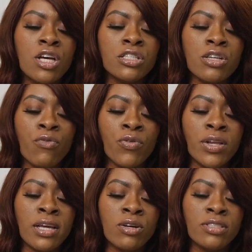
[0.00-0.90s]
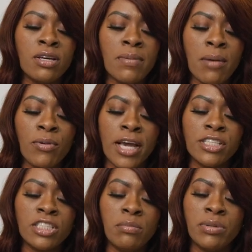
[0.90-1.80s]
So for the nail tip
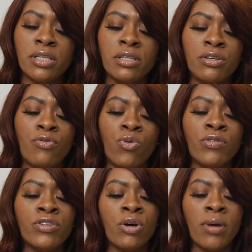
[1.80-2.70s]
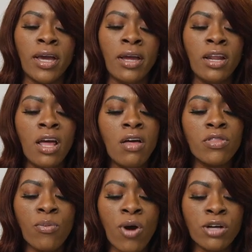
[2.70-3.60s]
application and blending in the 4th domain,
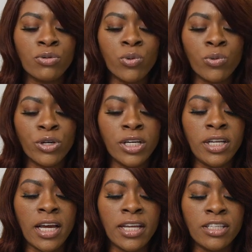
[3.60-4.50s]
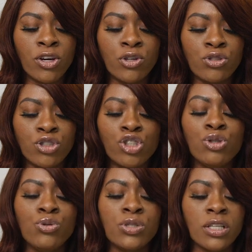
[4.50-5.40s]
the proctor will read and tell you to
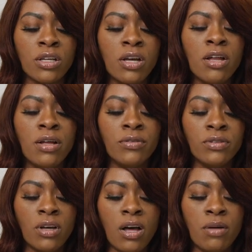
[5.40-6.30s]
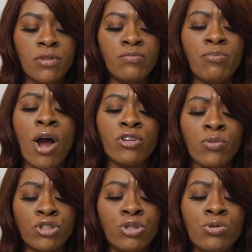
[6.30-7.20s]
choose, the proctor
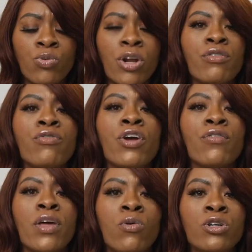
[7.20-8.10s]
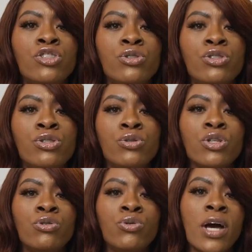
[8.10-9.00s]
will choose whatever finger they want you to do.
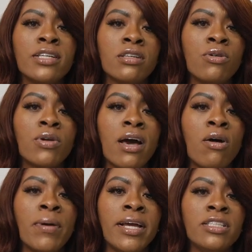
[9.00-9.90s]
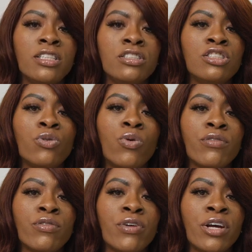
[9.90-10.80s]
So do not zone out, pay attention to
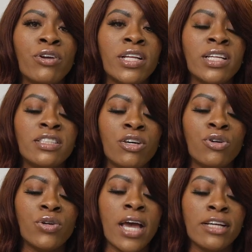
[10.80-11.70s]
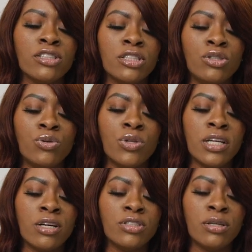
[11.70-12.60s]
whatever finger that they tell you to actually do the
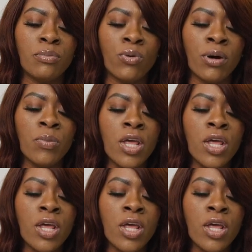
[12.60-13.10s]
nail tip on.